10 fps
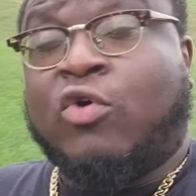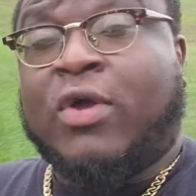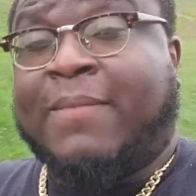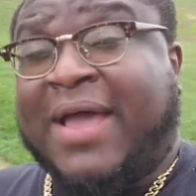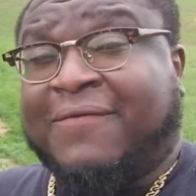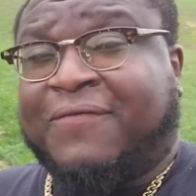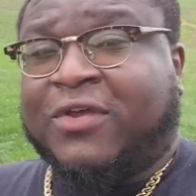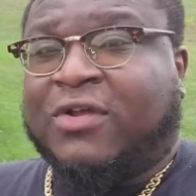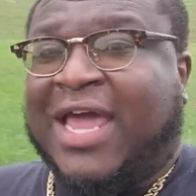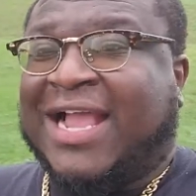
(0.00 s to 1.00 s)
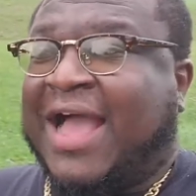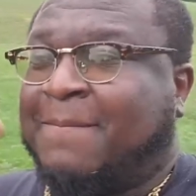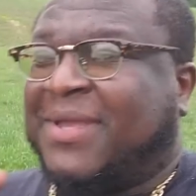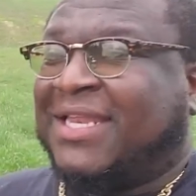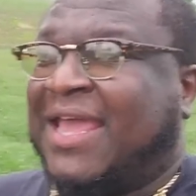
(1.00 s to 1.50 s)
Though it might feel like I
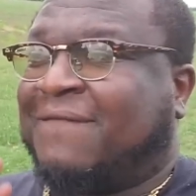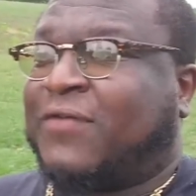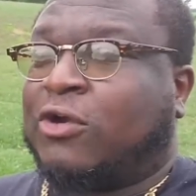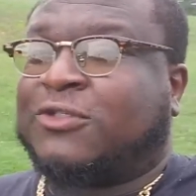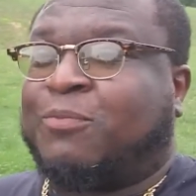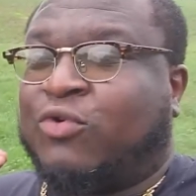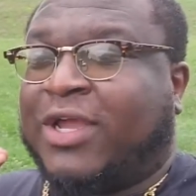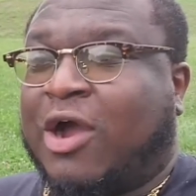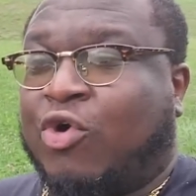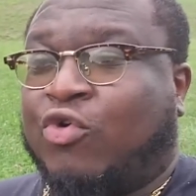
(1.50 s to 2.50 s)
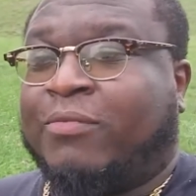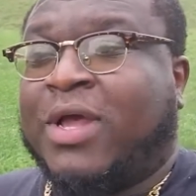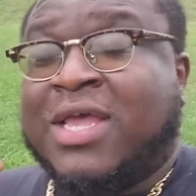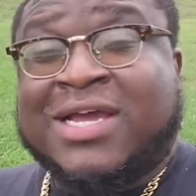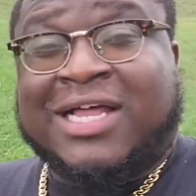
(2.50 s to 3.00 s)
beat that first point home
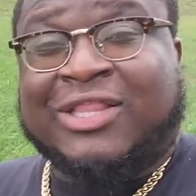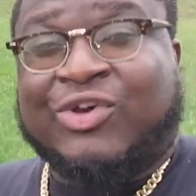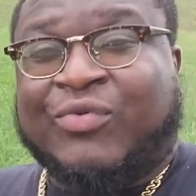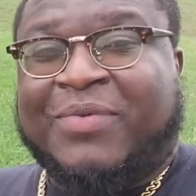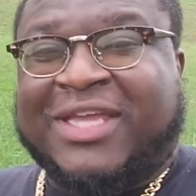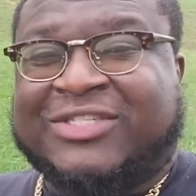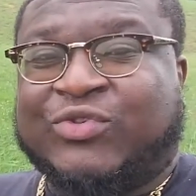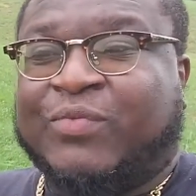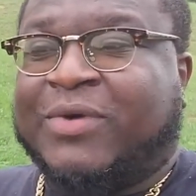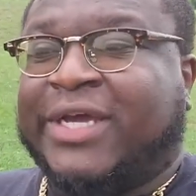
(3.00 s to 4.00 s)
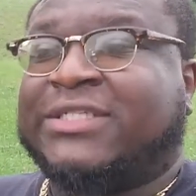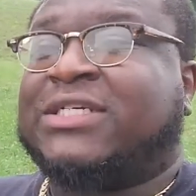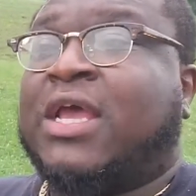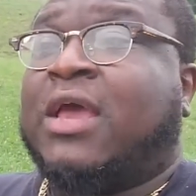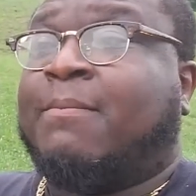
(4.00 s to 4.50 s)
a little bit too
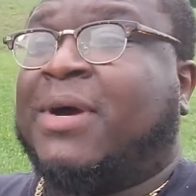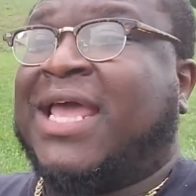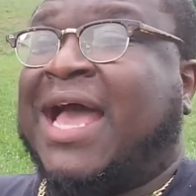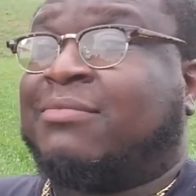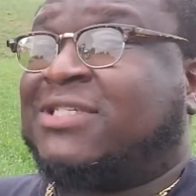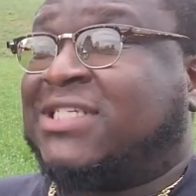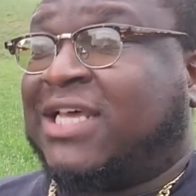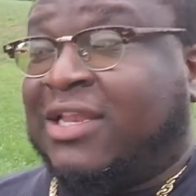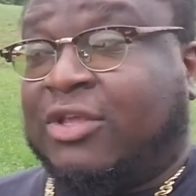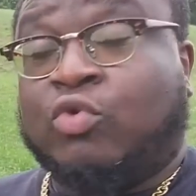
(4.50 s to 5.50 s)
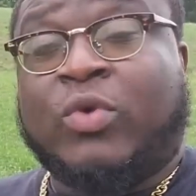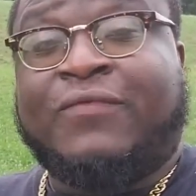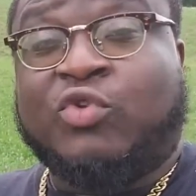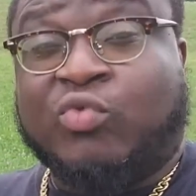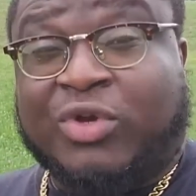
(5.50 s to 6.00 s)
much, but I'm telling you,
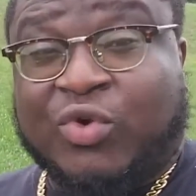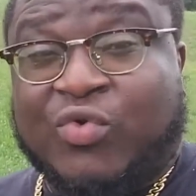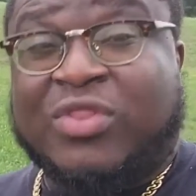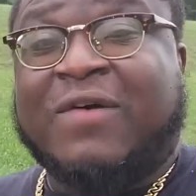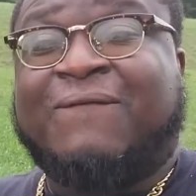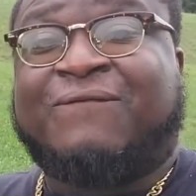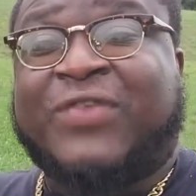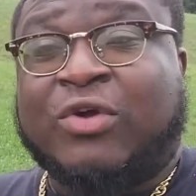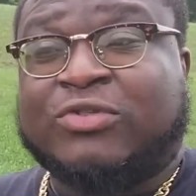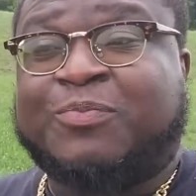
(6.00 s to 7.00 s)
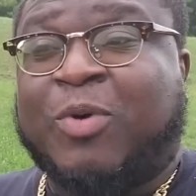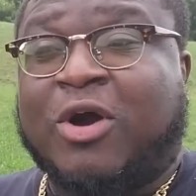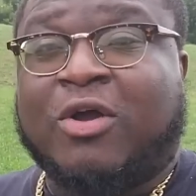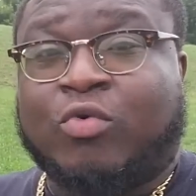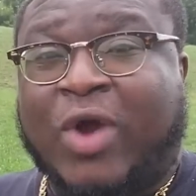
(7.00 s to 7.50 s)
if you do the first
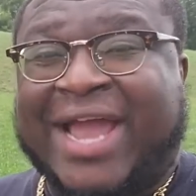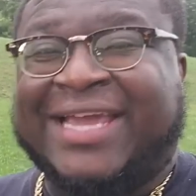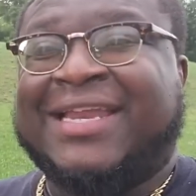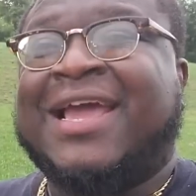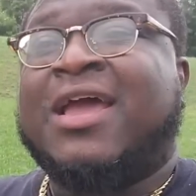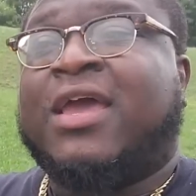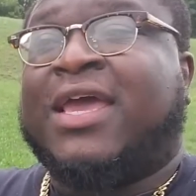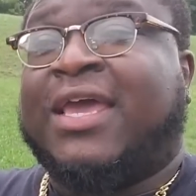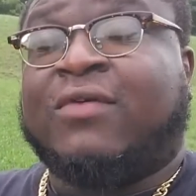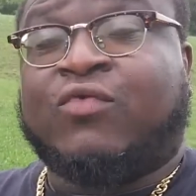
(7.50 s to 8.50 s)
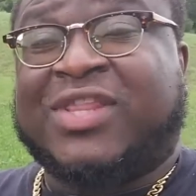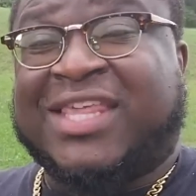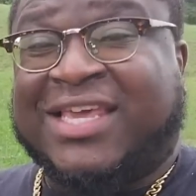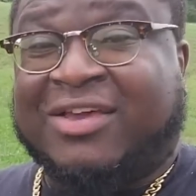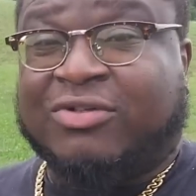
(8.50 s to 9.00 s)
part right,
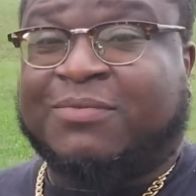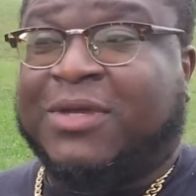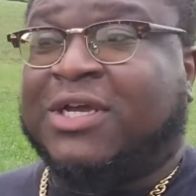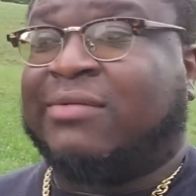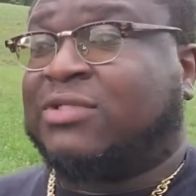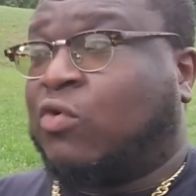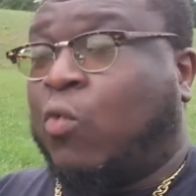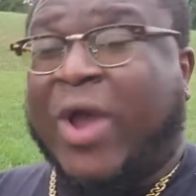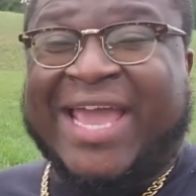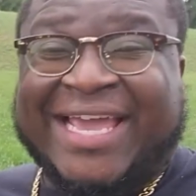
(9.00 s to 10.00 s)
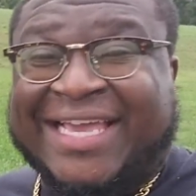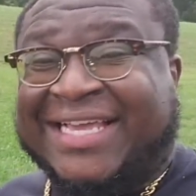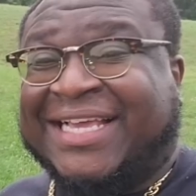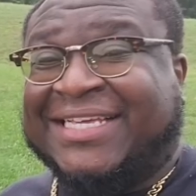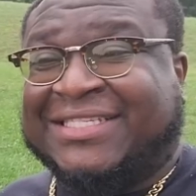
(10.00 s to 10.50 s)
everything else becomes
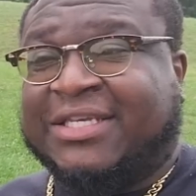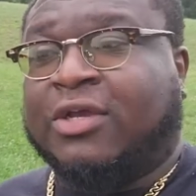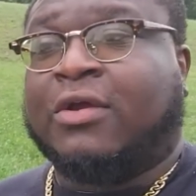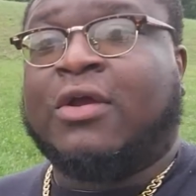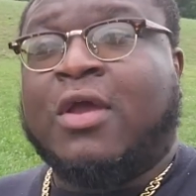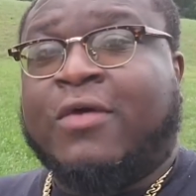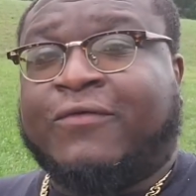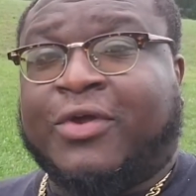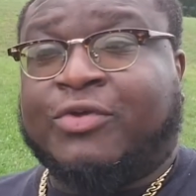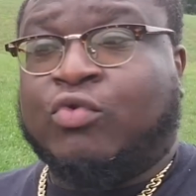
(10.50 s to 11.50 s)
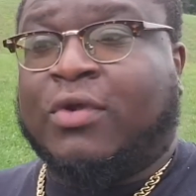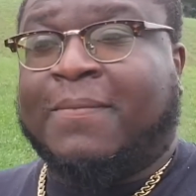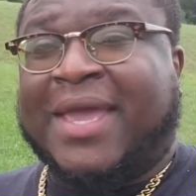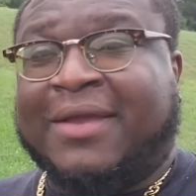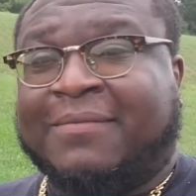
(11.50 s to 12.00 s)
way easier for you to
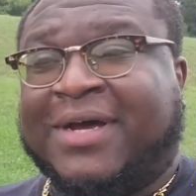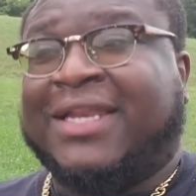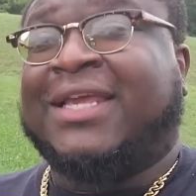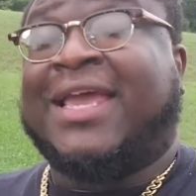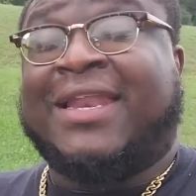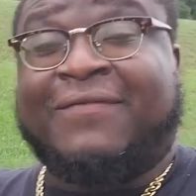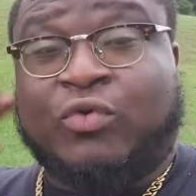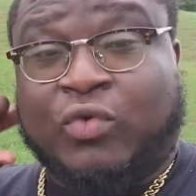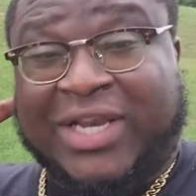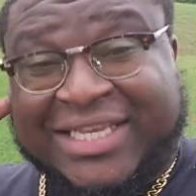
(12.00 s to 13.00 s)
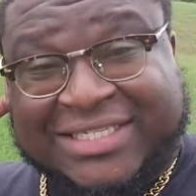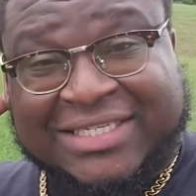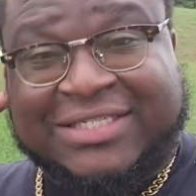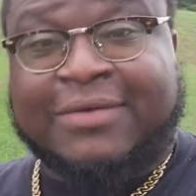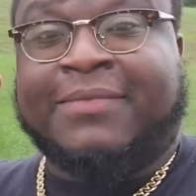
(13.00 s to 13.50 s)
make money. And if you
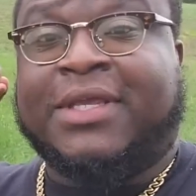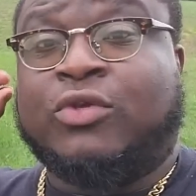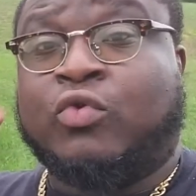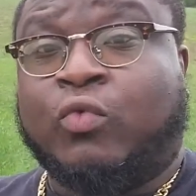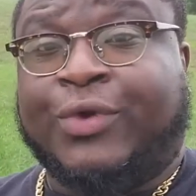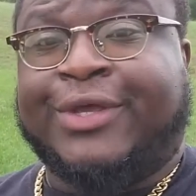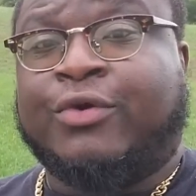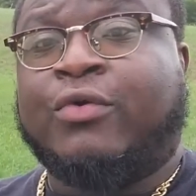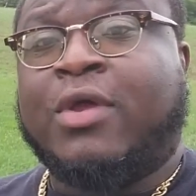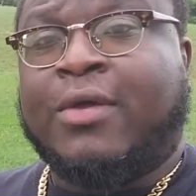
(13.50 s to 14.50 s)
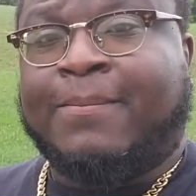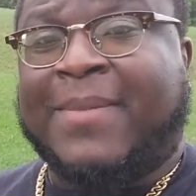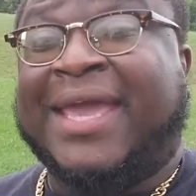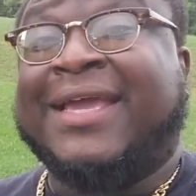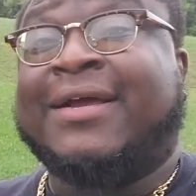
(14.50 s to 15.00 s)
listen to me, you will
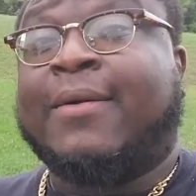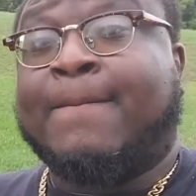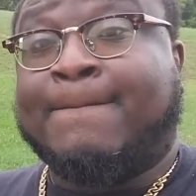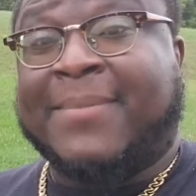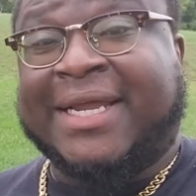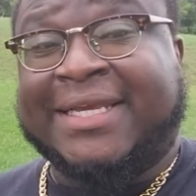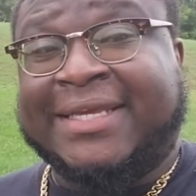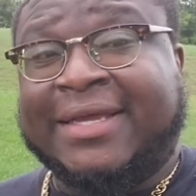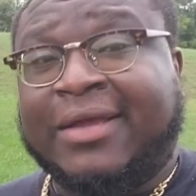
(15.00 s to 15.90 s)
make money.